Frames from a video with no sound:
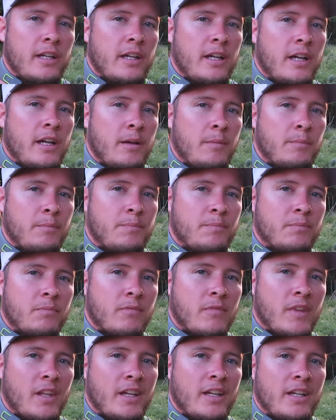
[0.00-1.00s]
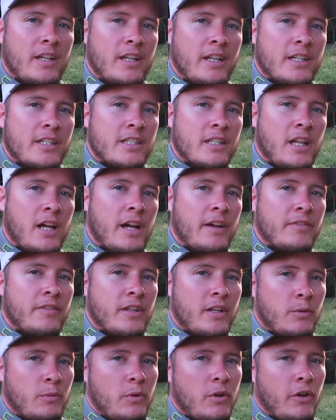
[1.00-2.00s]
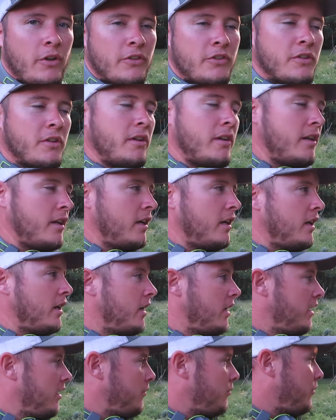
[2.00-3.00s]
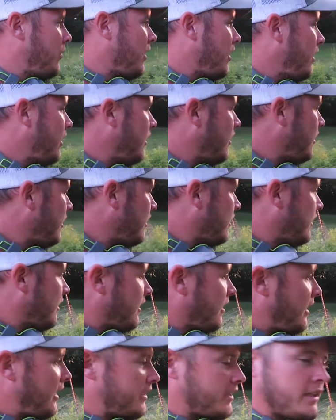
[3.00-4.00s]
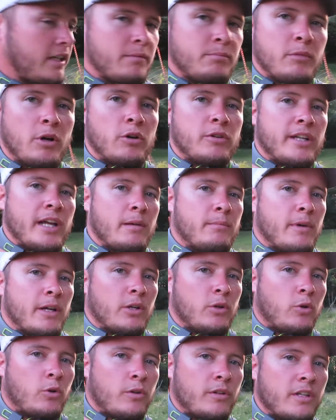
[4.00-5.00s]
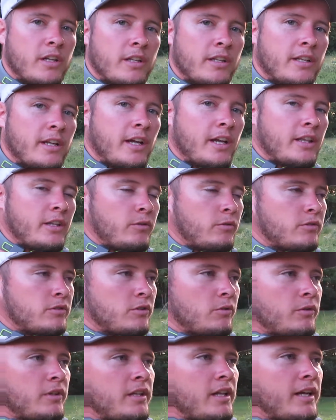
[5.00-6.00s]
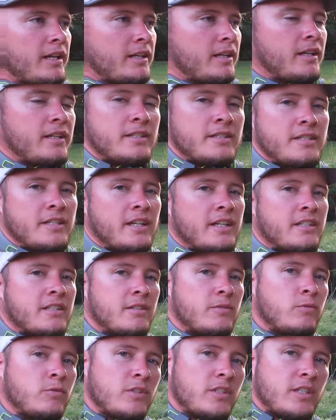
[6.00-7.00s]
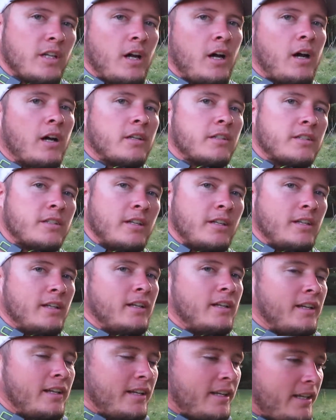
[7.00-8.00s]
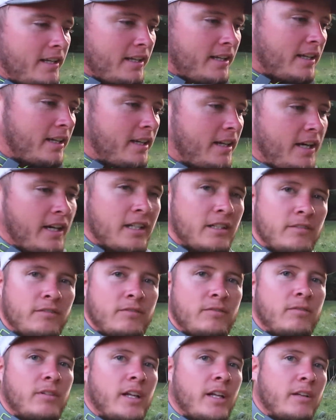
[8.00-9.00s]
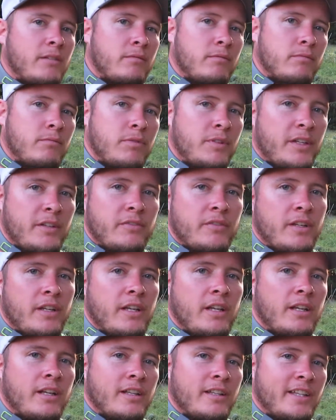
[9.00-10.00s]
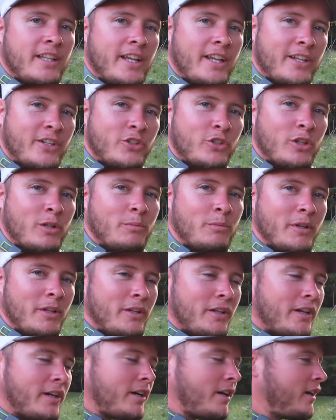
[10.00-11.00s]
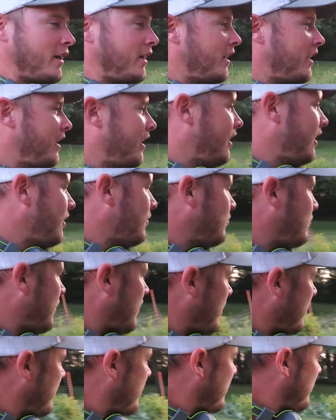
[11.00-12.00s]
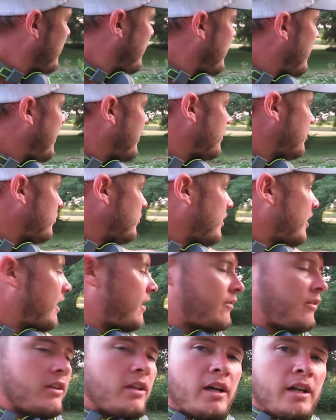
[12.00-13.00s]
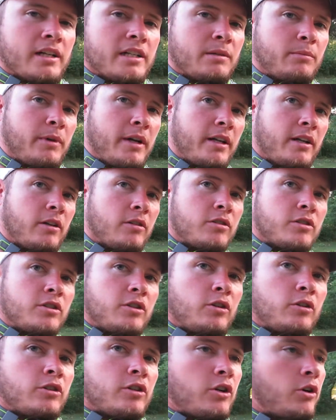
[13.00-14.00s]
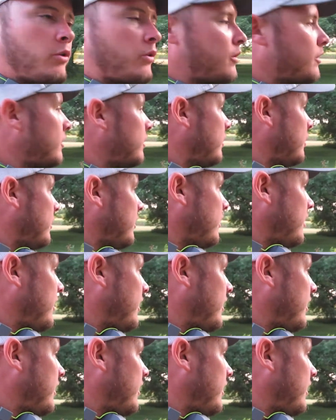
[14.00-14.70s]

in its life that it was. But I did mow down my corn the other day. There was only like 6 stalks out of like 50 that should have been there. But I do have a lot of tomatoes still growing,